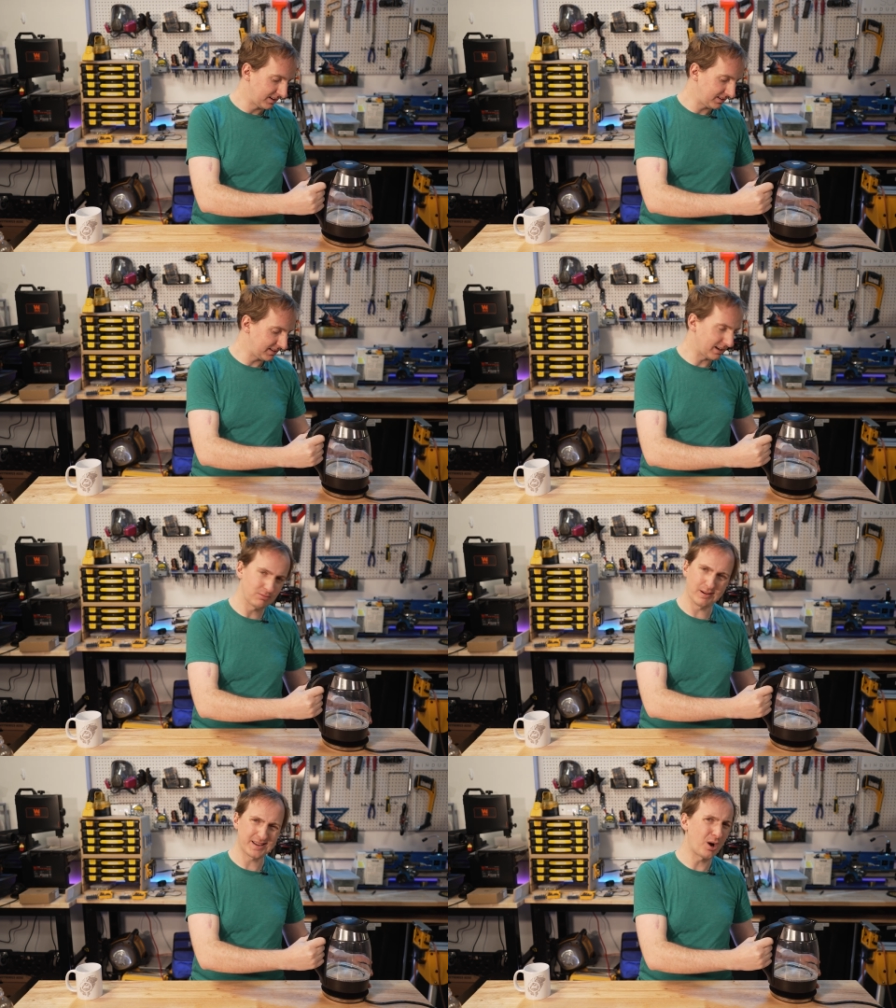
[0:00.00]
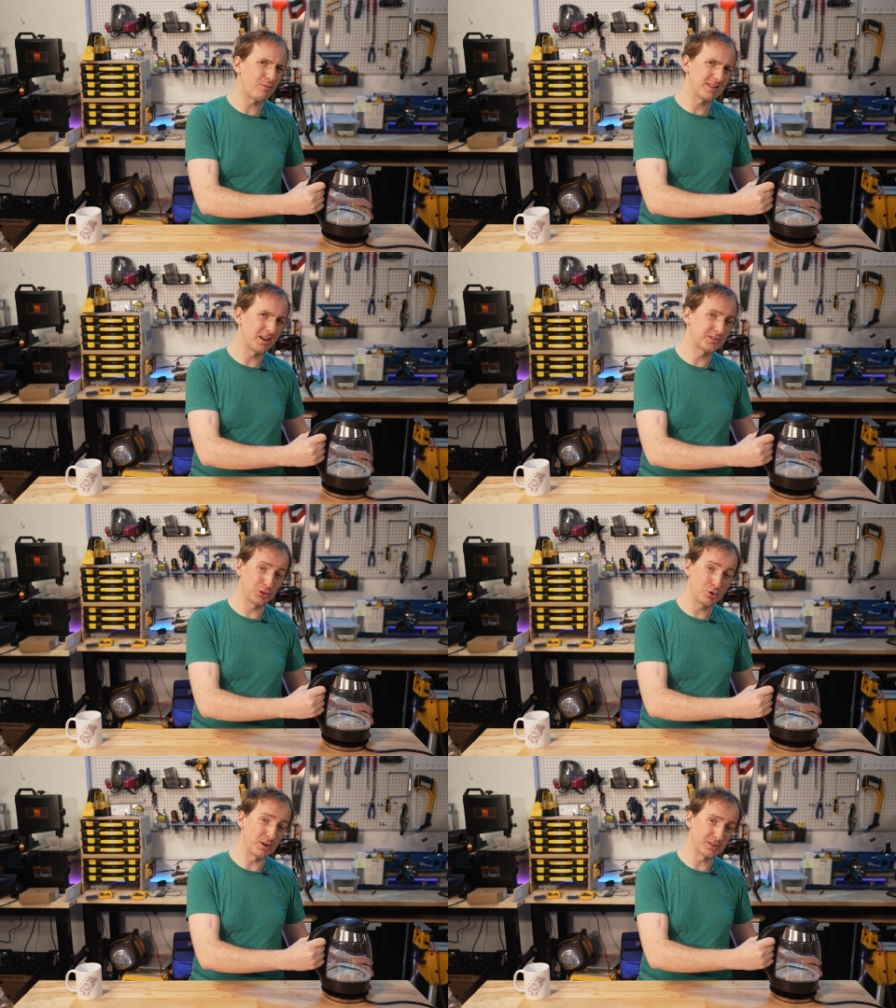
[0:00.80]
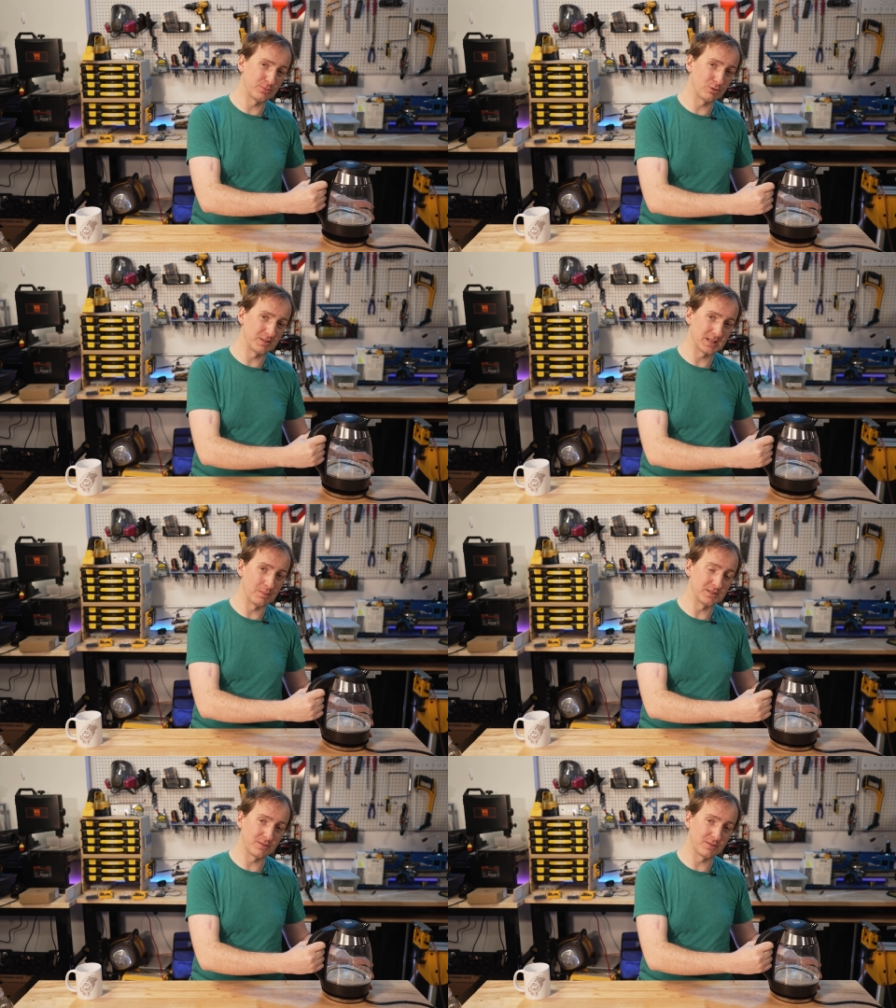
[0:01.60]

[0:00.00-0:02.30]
you know, I can't really ask too much more in terms